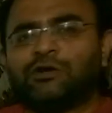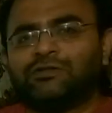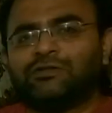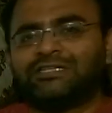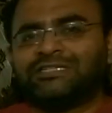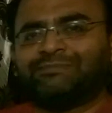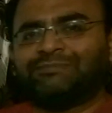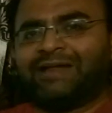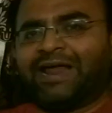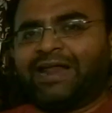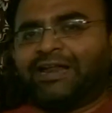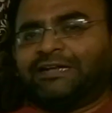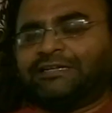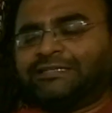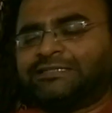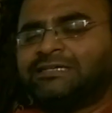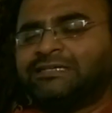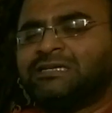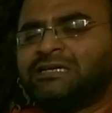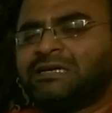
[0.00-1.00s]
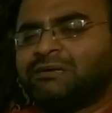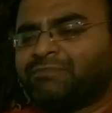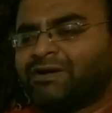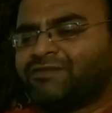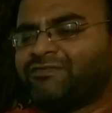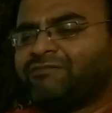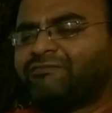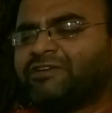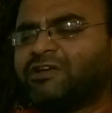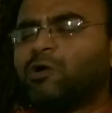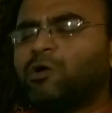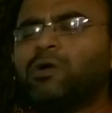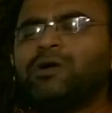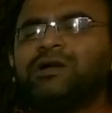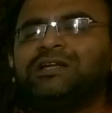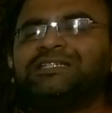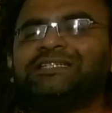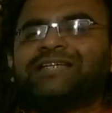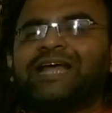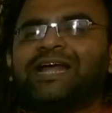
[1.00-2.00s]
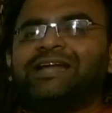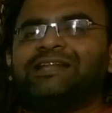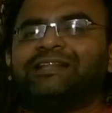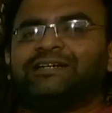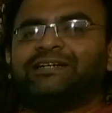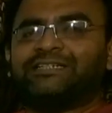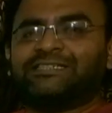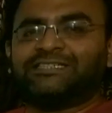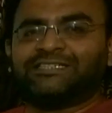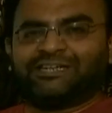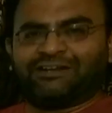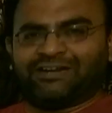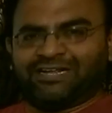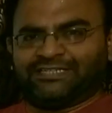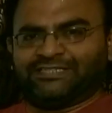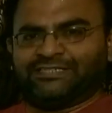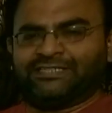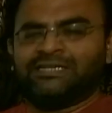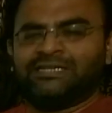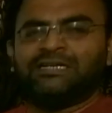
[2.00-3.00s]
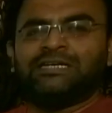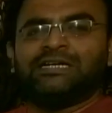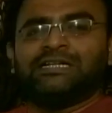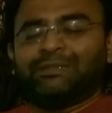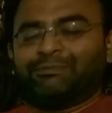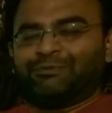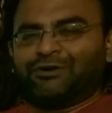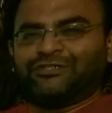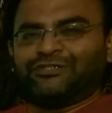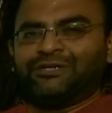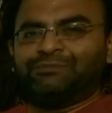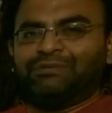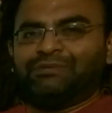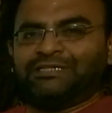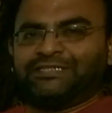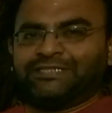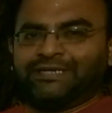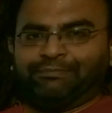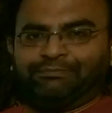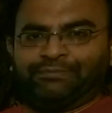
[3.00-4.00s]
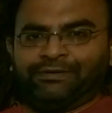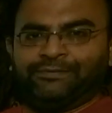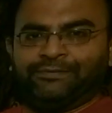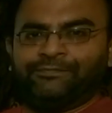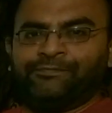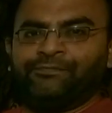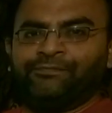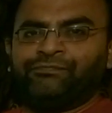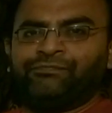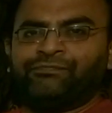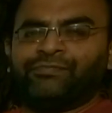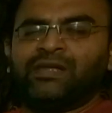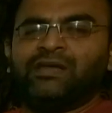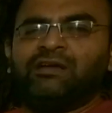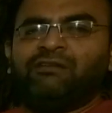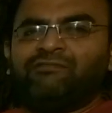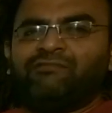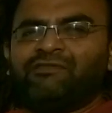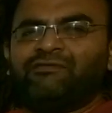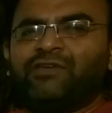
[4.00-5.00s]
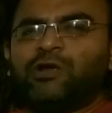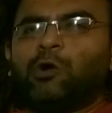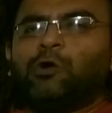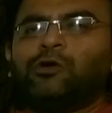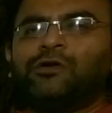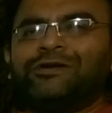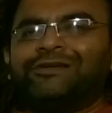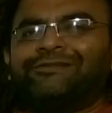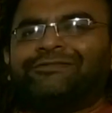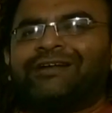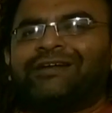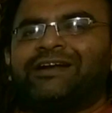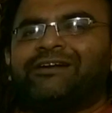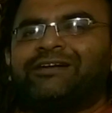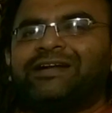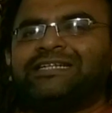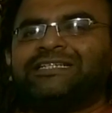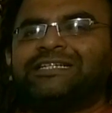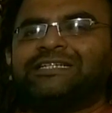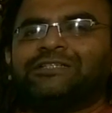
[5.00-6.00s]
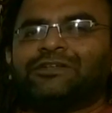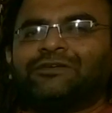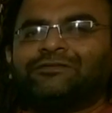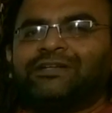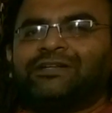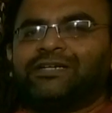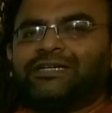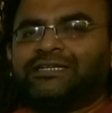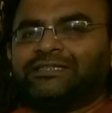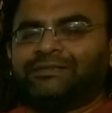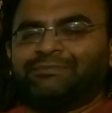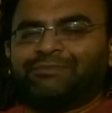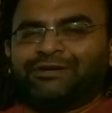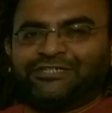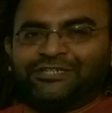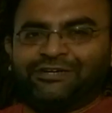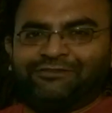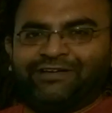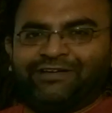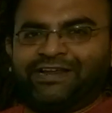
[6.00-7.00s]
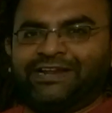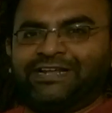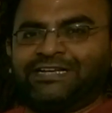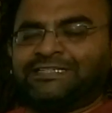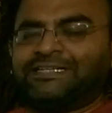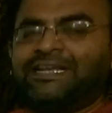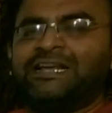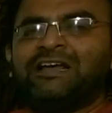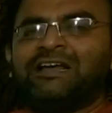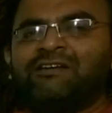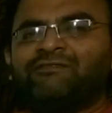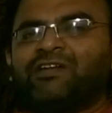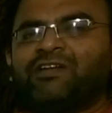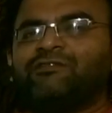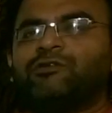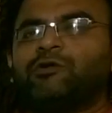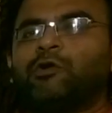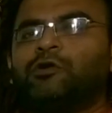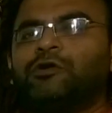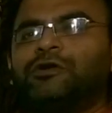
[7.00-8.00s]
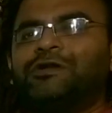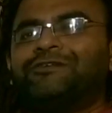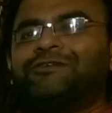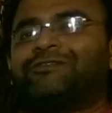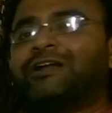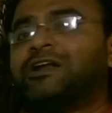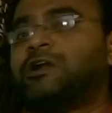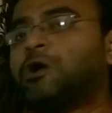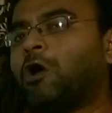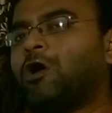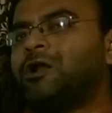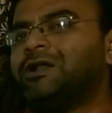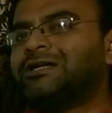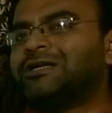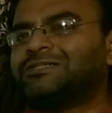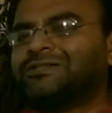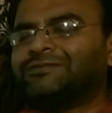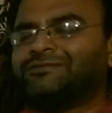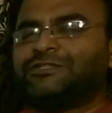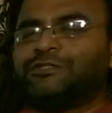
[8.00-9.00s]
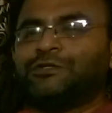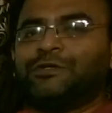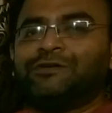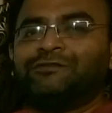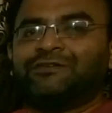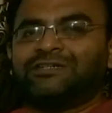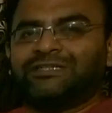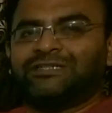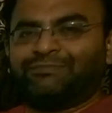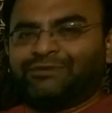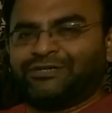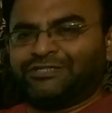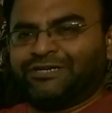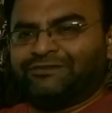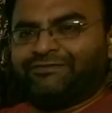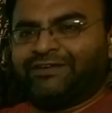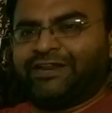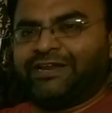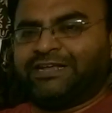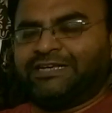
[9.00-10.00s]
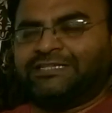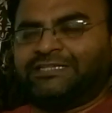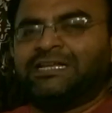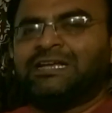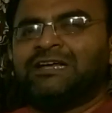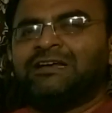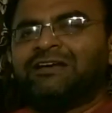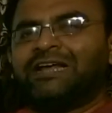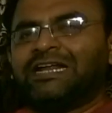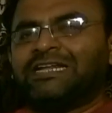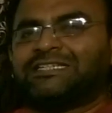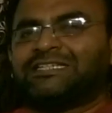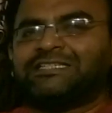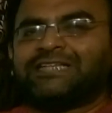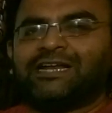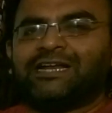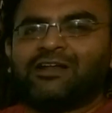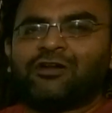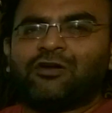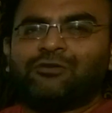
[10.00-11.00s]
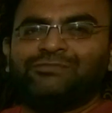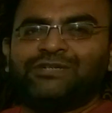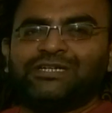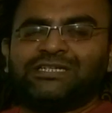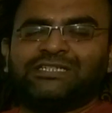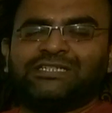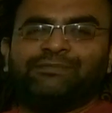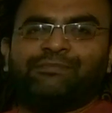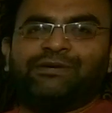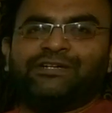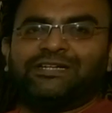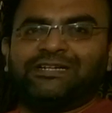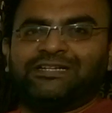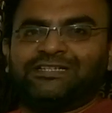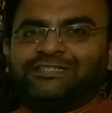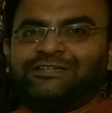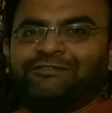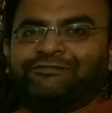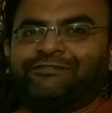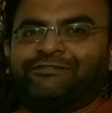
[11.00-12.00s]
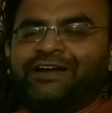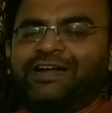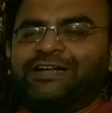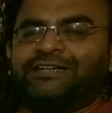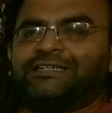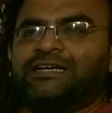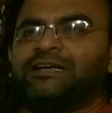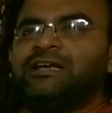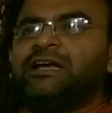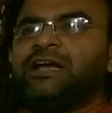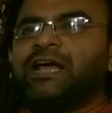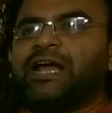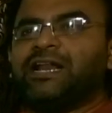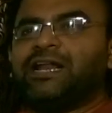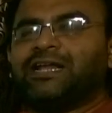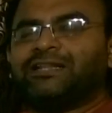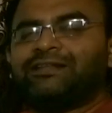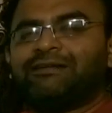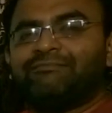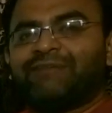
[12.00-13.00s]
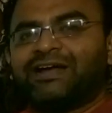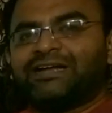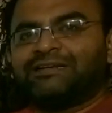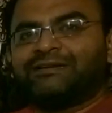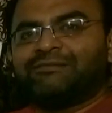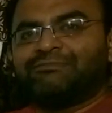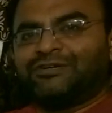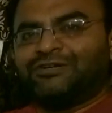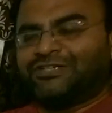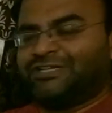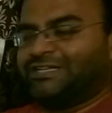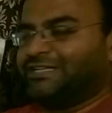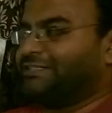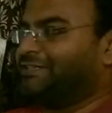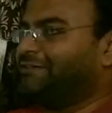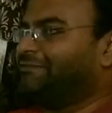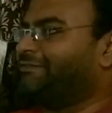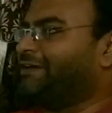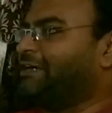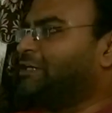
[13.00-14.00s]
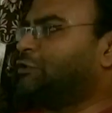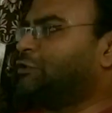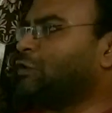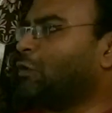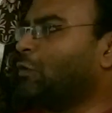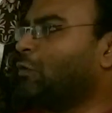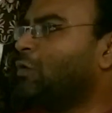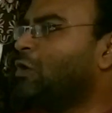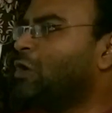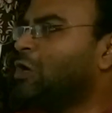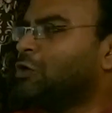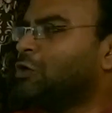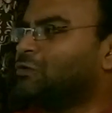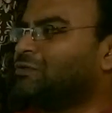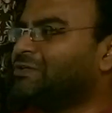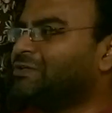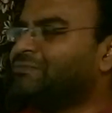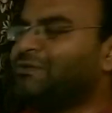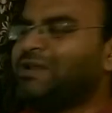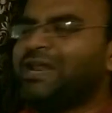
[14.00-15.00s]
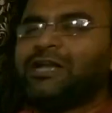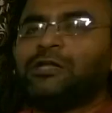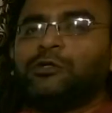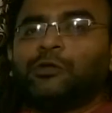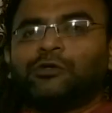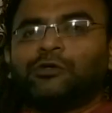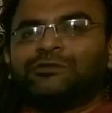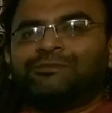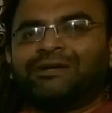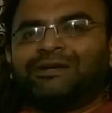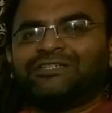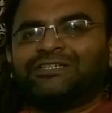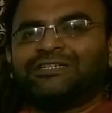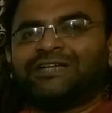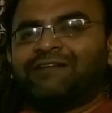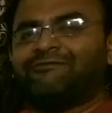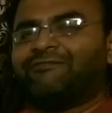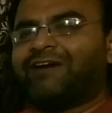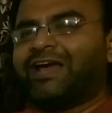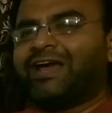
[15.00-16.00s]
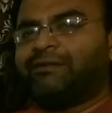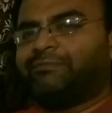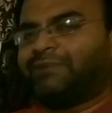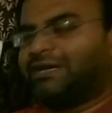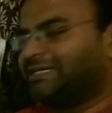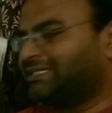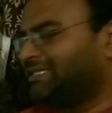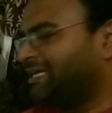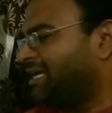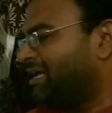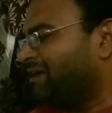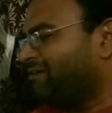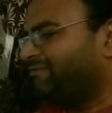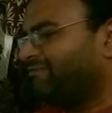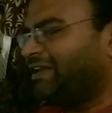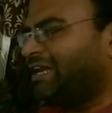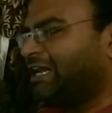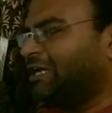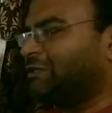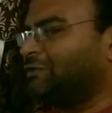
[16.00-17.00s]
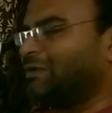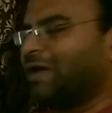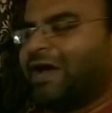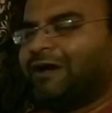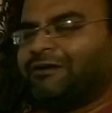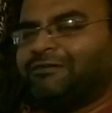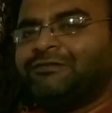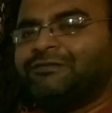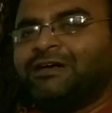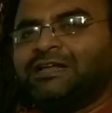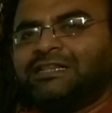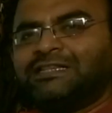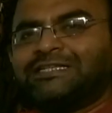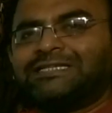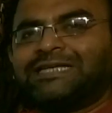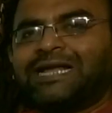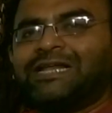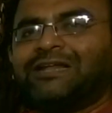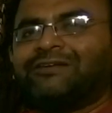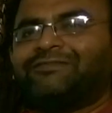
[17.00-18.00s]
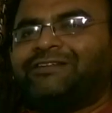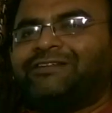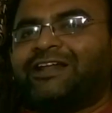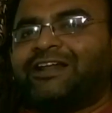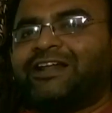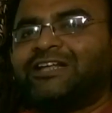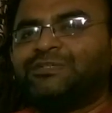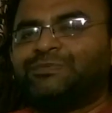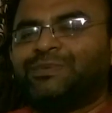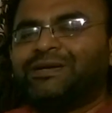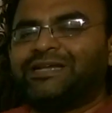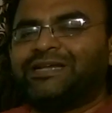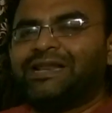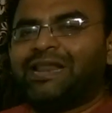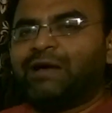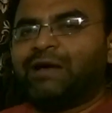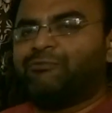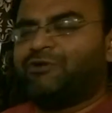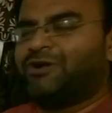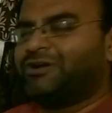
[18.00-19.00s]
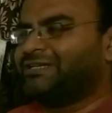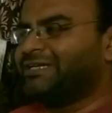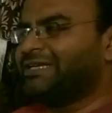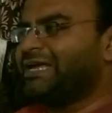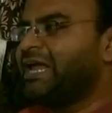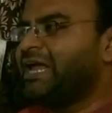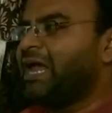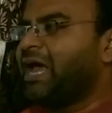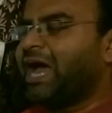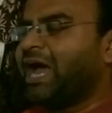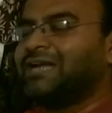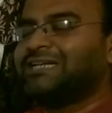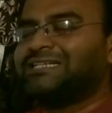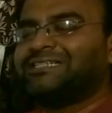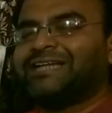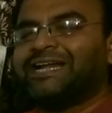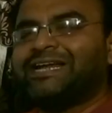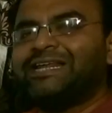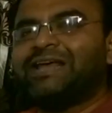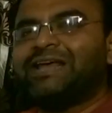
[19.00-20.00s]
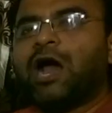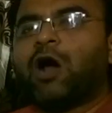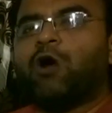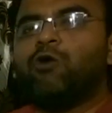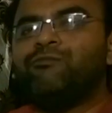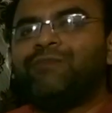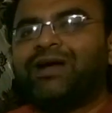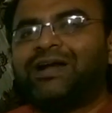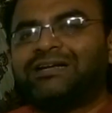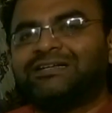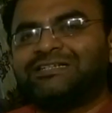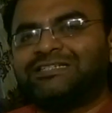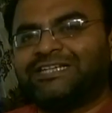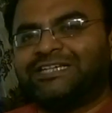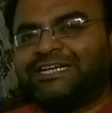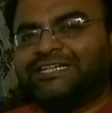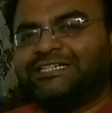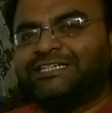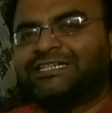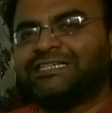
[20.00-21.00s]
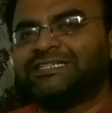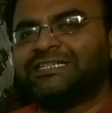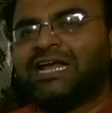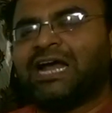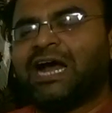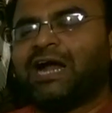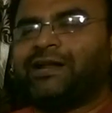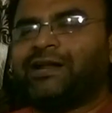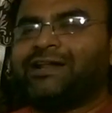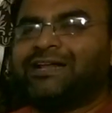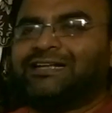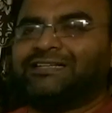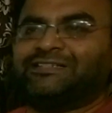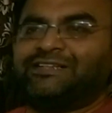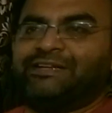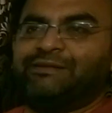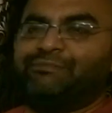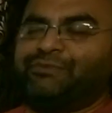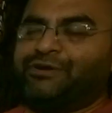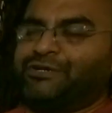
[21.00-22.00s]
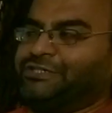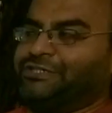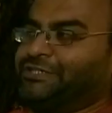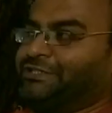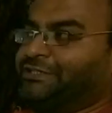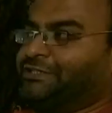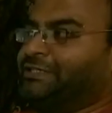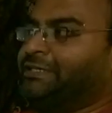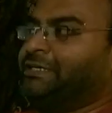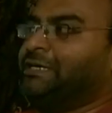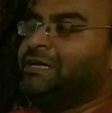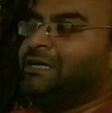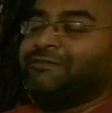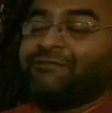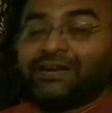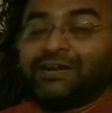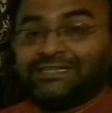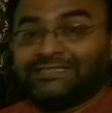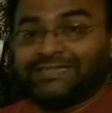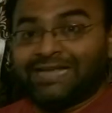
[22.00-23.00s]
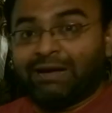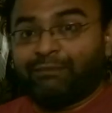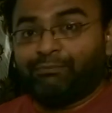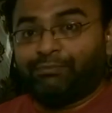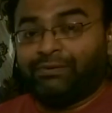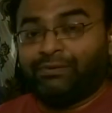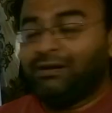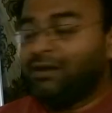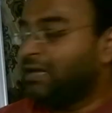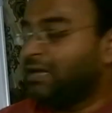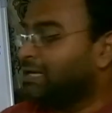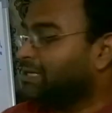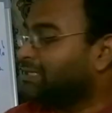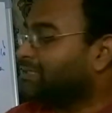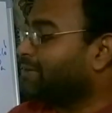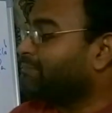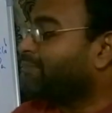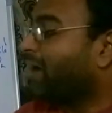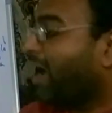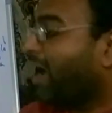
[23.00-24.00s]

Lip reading: on this planet. But when we go inside the Earth's crust, the pressure builds up. When we go to different regions of the Earth, the pressure varies. When we go to different corners of this universe, the pressure varies. In stellar objects, pressure is different. In other matter, pressure is different. So, to simulate those pressure environments, we need to have this kind of an arrangement in laboratory and study how matter changes under extreme pressures. For example, some